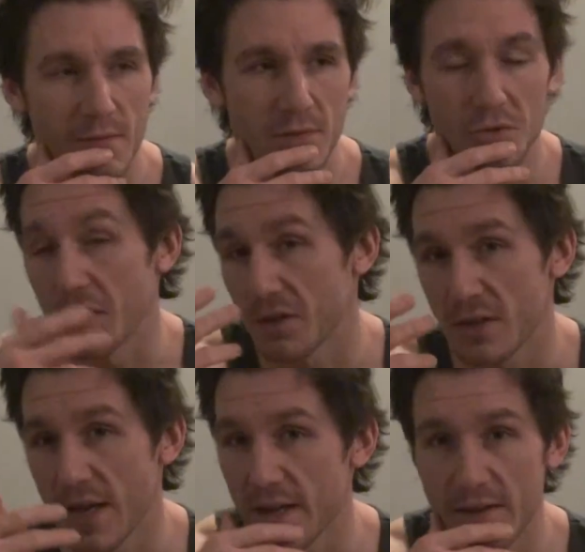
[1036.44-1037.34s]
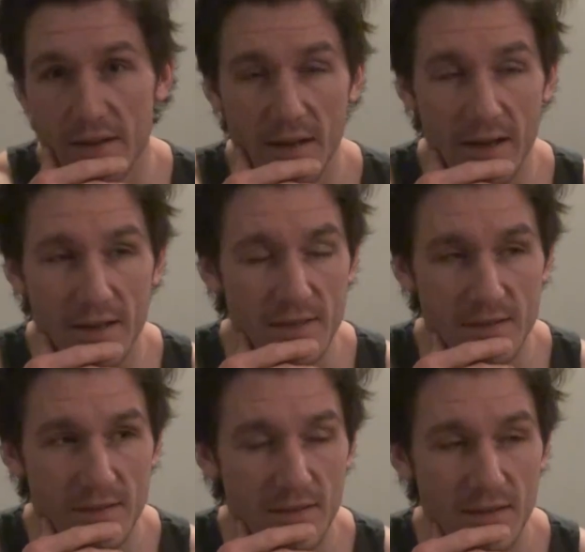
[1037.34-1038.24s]
try to get it in, I
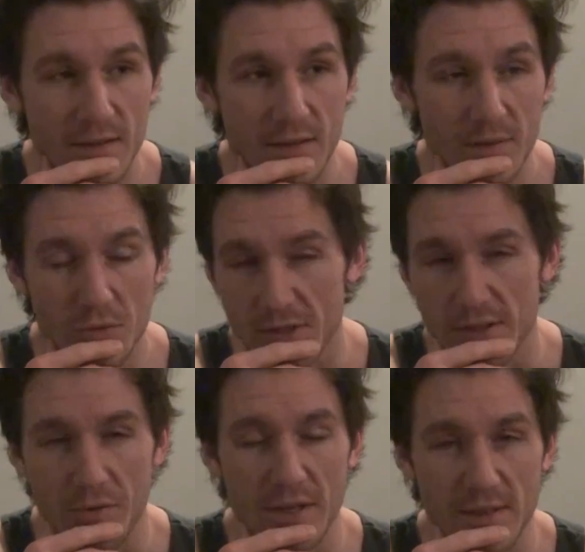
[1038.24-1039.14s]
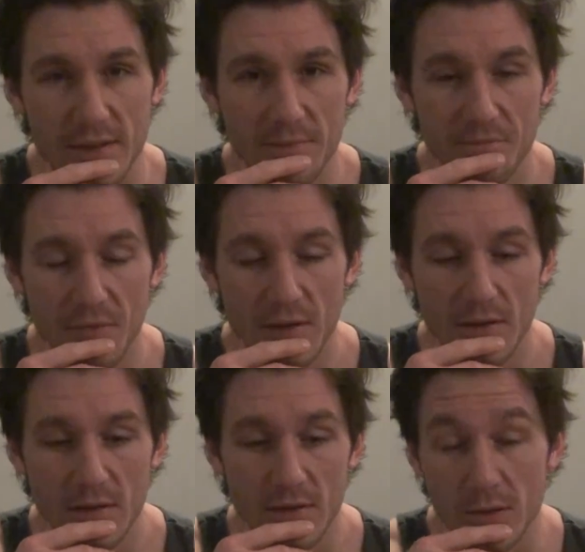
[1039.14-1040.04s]
guess, which is interesting.
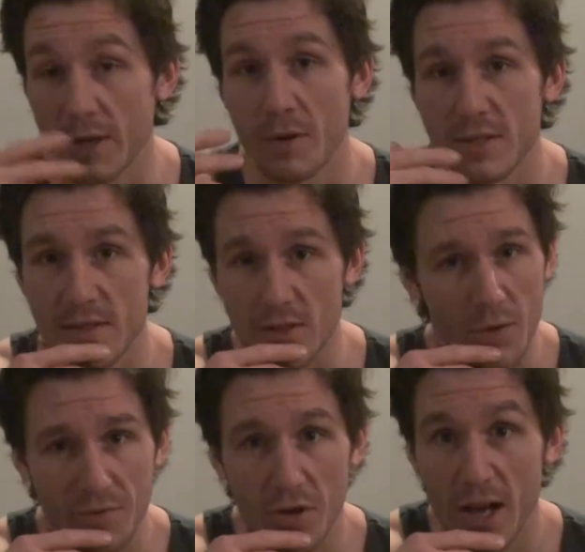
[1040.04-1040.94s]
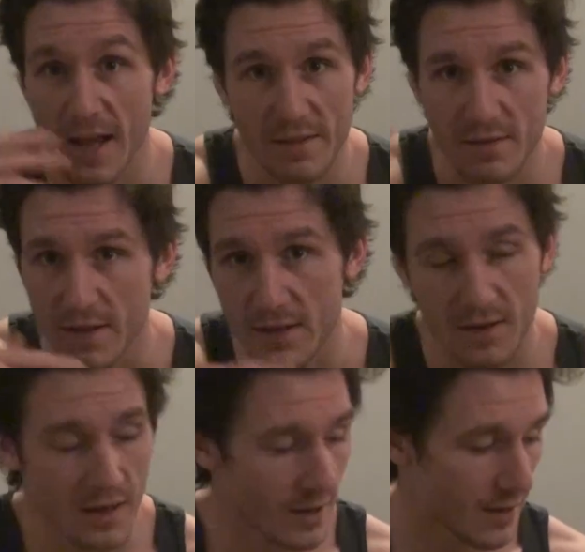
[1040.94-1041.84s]
So anyways, sorry for the length and
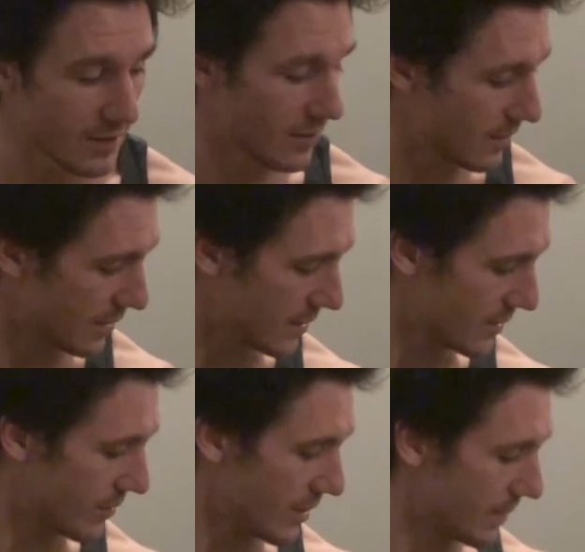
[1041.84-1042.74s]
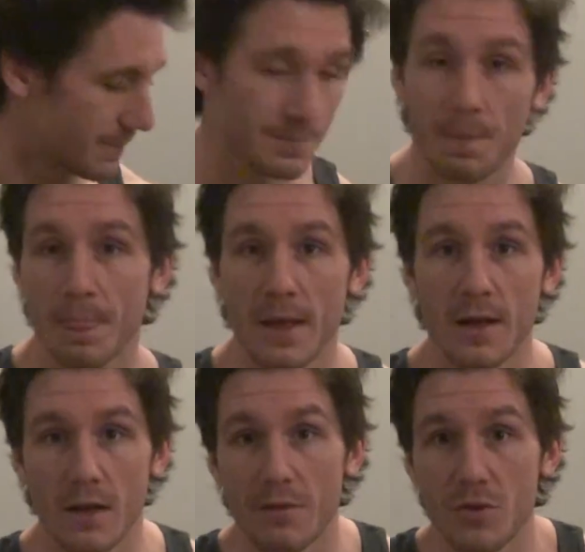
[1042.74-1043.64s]
the details and everything.
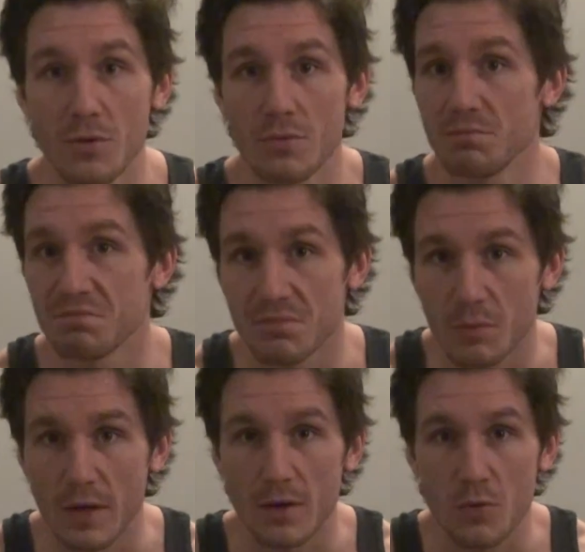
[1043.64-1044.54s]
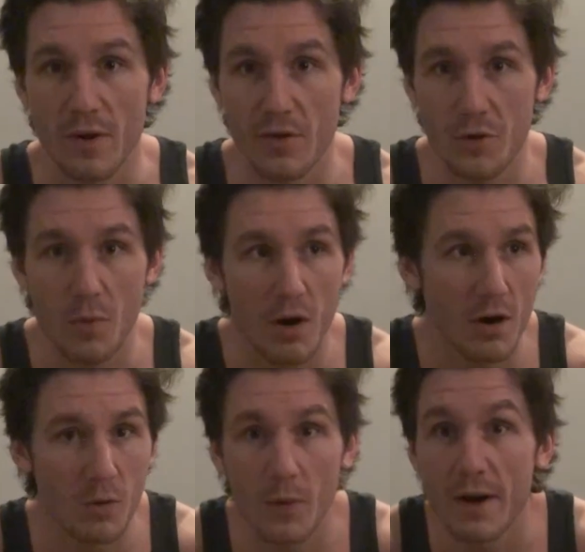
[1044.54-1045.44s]
Love you, whoever you are,
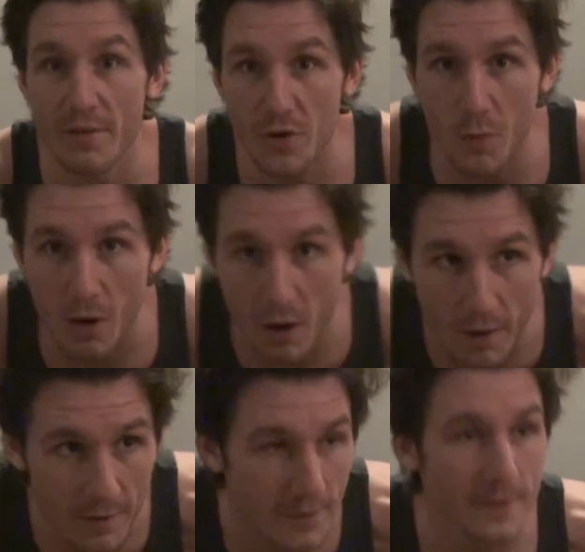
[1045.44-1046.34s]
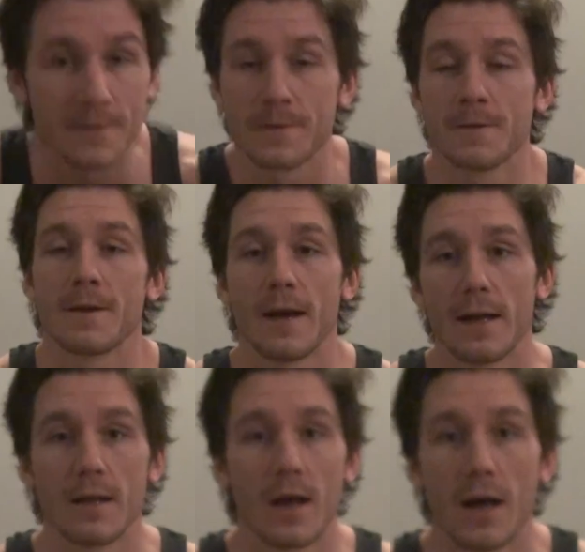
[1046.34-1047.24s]
wherever you are,
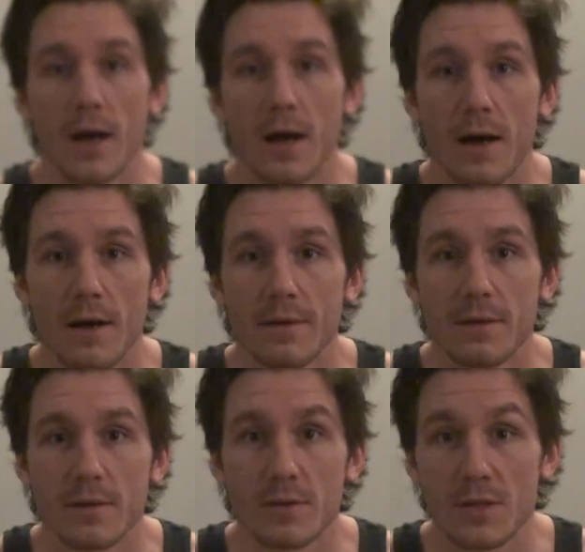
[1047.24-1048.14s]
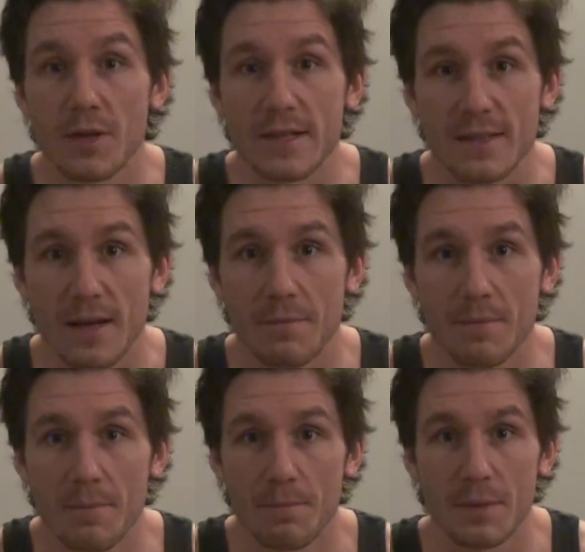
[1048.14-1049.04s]
and see you next time.
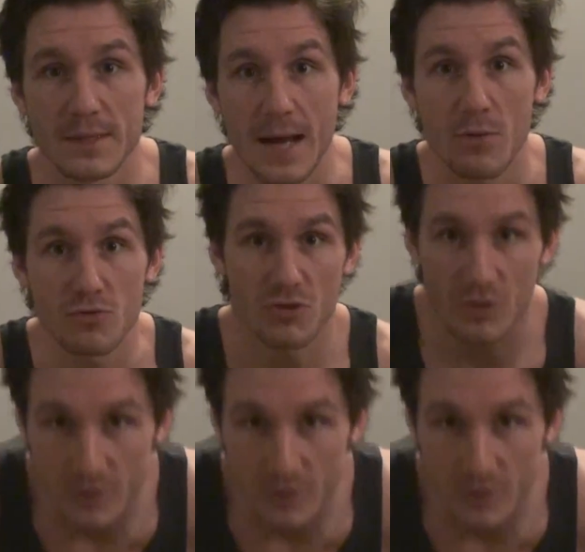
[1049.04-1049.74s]
Peace out.